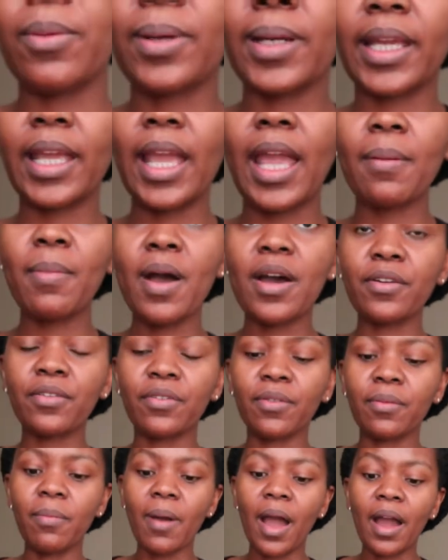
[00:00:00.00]
when it came out
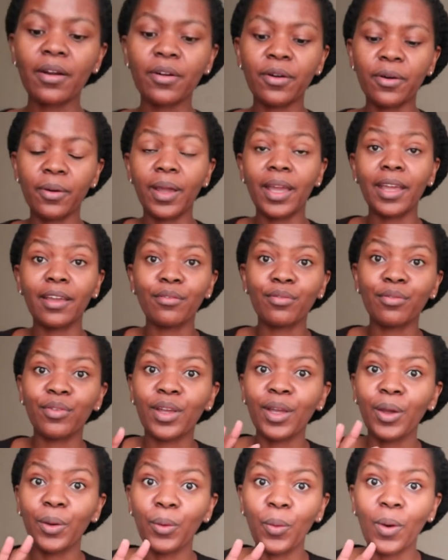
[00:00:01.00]
of the microwave,
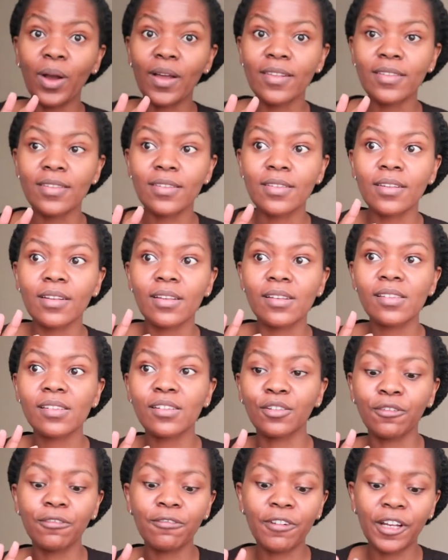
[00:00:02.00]
it was
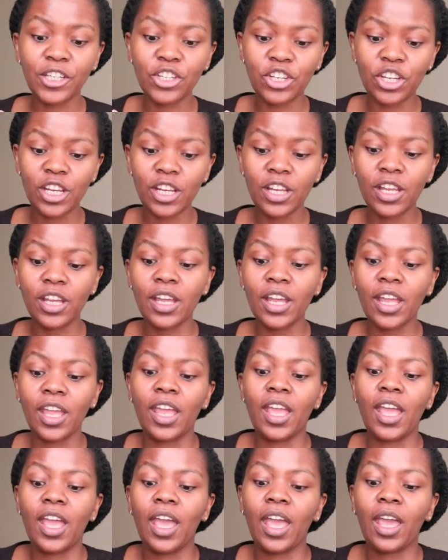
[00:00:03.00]
still fudgy
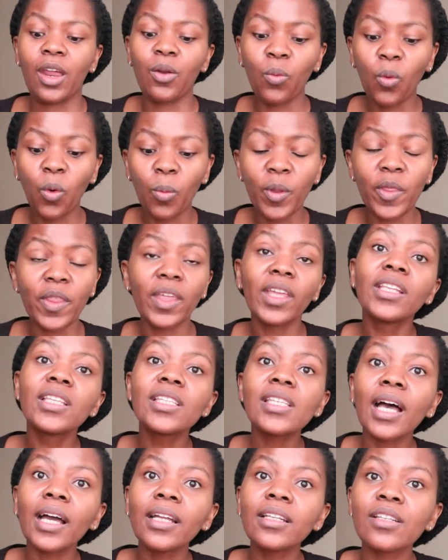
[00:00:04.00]
and warm on the
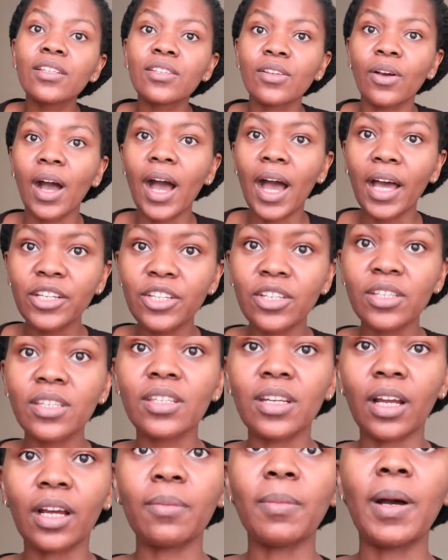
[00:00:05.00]
inside. So I just
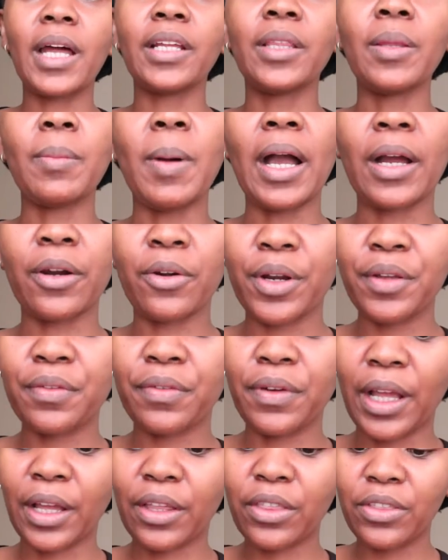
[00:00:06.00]
stuck mine in the microwave
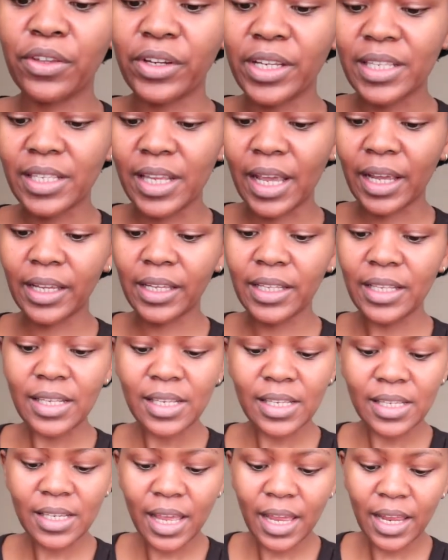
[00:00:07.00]
for like 30
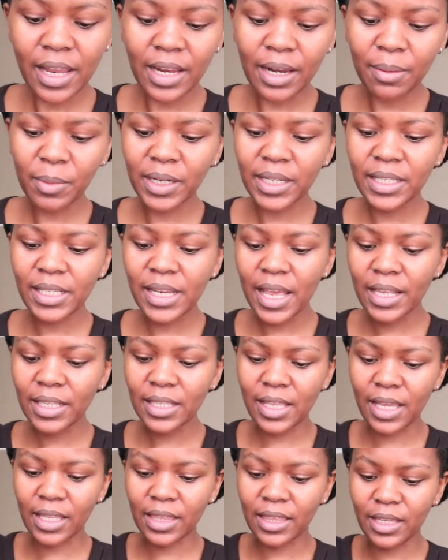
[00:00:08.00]
seconds, and I'm gonna
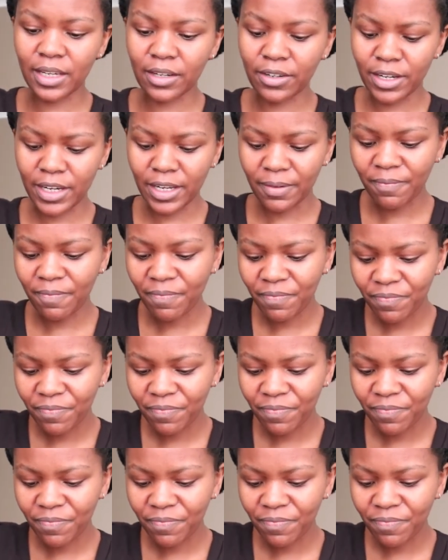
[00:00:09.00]
test that theory.